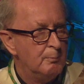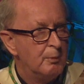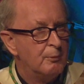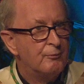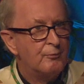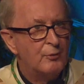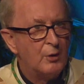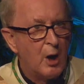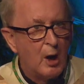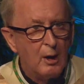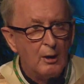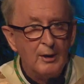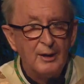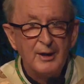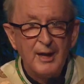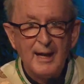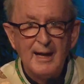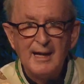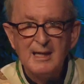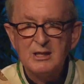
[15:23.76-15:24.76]
But
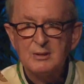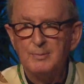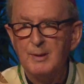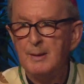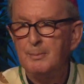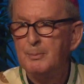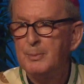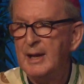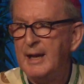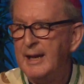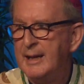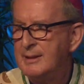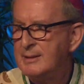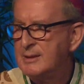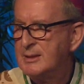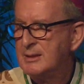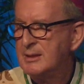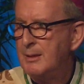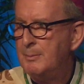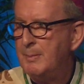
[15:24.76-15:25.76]
Florida has been
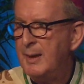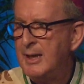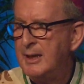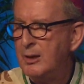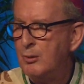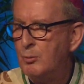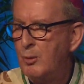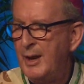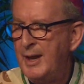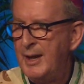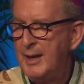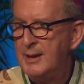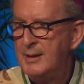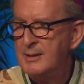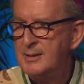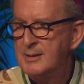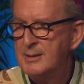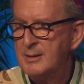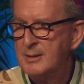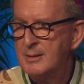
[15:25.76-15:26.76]
blessed in many
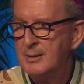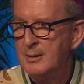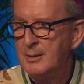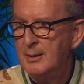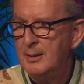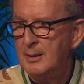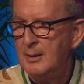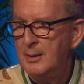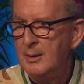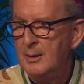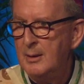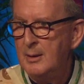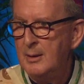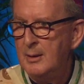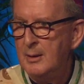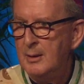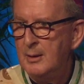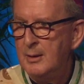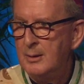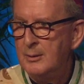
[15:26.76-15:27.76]
ways.
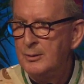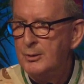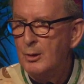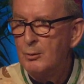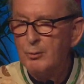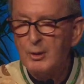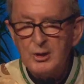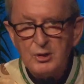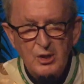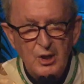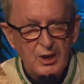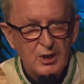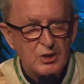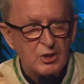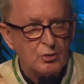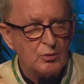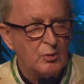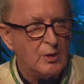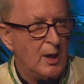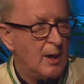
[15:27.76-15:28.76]
The rich
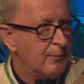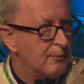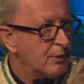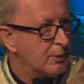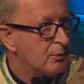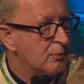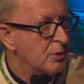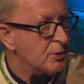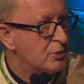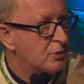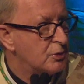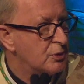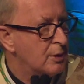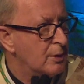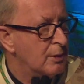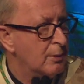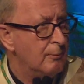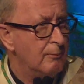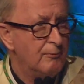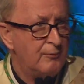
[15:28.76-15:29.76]
history of the
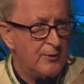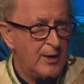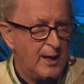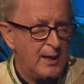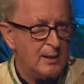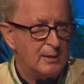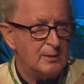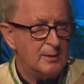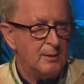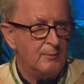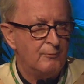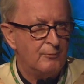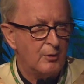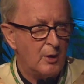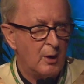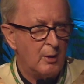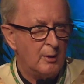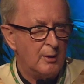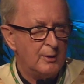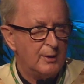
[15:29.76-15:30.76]
Christian faith in
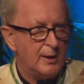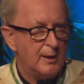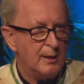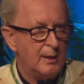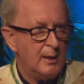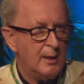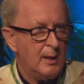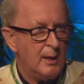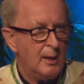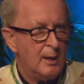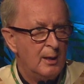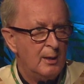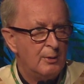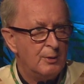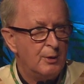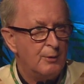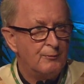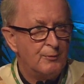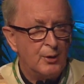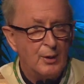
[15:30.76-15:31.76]
Florida,
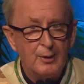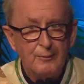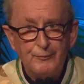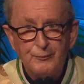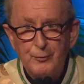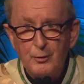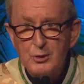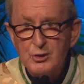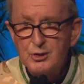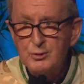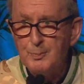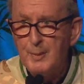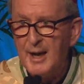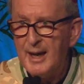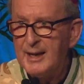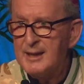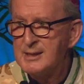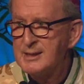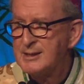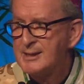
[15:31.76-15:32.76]
the very first
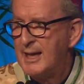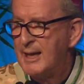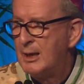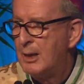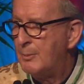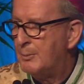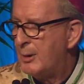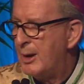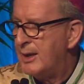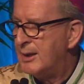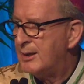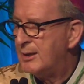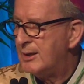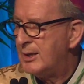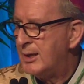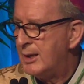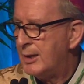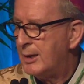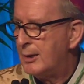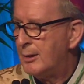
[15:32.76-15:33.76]
Mass
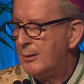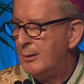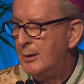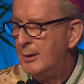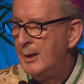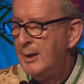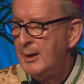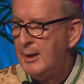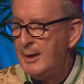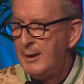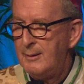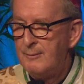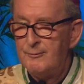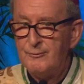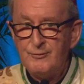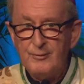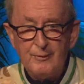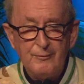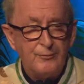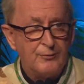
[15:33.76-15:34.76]
celebrated here in
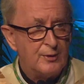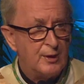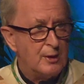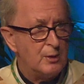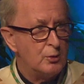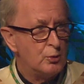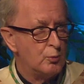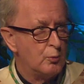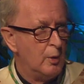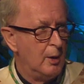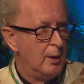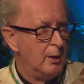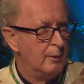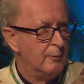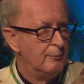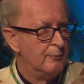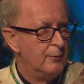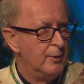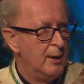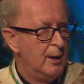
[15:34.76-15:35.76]

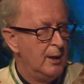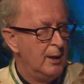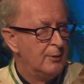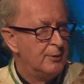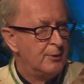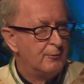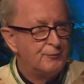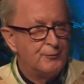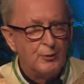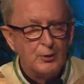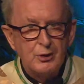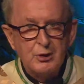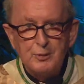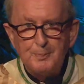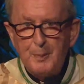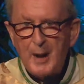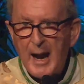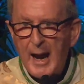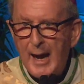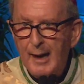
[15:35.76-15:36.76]
1512, the
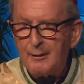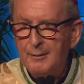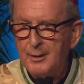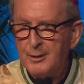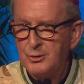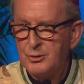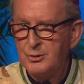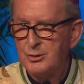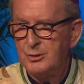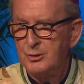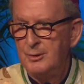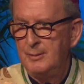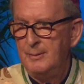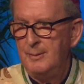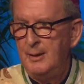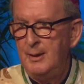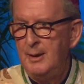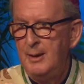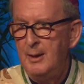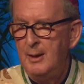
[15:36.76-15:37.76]
first parish,
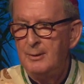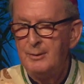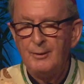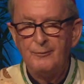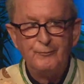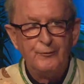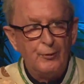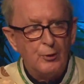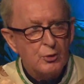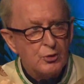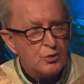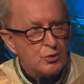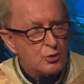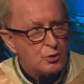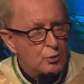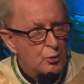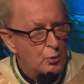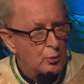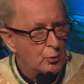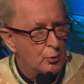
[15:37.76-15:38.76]
the
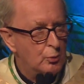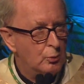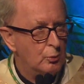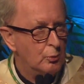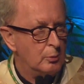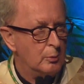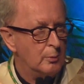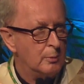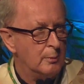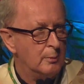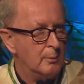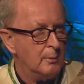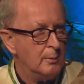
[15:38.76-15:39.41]
first school.